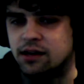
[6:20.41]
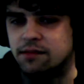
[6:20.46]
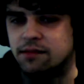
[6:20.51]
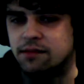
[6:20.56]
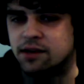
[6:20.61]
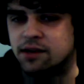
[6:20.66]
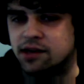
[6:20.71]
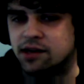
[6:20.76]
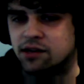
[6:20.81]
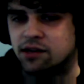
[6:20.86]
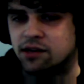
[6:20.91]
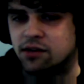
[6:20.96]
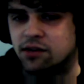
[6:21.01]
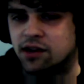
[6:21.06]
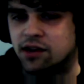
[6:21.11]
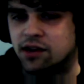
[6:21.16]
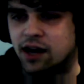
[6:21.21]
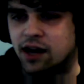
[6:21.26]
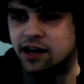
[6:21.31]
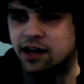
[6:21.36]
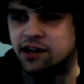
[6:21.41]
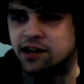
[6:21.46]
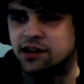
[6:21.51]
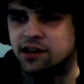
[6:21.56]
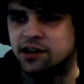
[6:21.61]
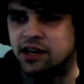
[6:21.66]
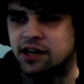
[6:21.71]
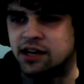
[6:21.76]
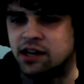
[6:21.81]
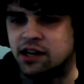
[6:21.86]
Because I saw Thalias and
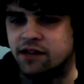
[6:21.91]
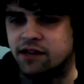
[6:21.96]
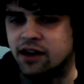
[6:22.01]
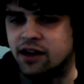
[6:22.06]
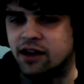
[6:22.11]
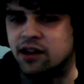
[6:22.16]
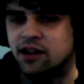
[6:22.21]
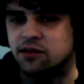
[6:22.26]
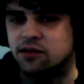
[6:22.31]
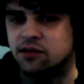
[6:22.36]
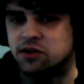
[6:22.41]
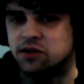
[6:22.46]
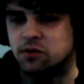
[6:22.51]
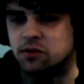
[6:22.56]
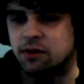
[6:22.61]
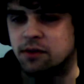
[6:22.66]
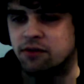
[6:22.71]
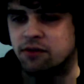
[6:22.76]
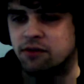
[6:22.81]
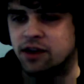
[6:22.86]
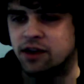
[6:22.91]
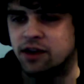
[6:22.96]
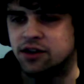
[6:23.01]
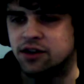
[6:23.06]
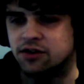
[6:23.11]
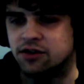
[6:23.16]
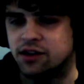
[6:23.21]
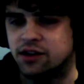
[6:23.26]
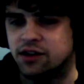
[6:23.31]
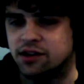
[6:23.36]
Ether Vials, which is what my brain is
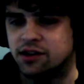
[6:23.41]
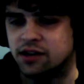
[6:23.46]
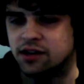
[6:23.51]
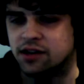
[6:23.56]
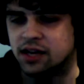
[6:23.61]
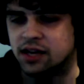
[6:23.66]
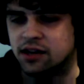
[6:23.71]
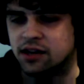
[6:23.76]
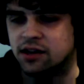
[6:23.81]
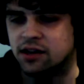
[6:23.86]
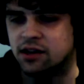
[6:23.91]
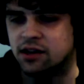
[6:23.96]
trained to think.